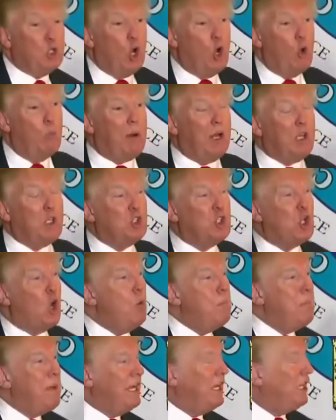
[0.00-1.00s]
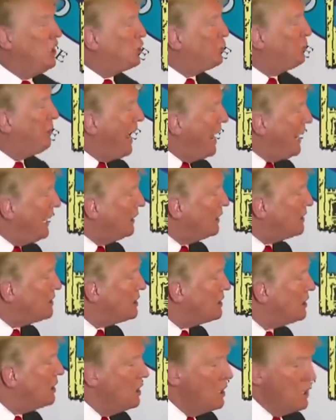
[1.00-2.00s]
told by so many
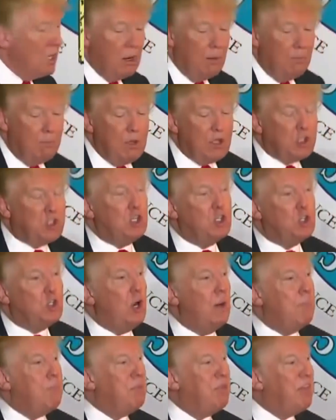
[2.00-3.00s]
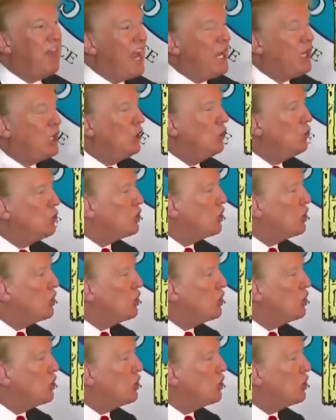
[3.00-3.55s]
Hispanics, Mr. Trump, thank you,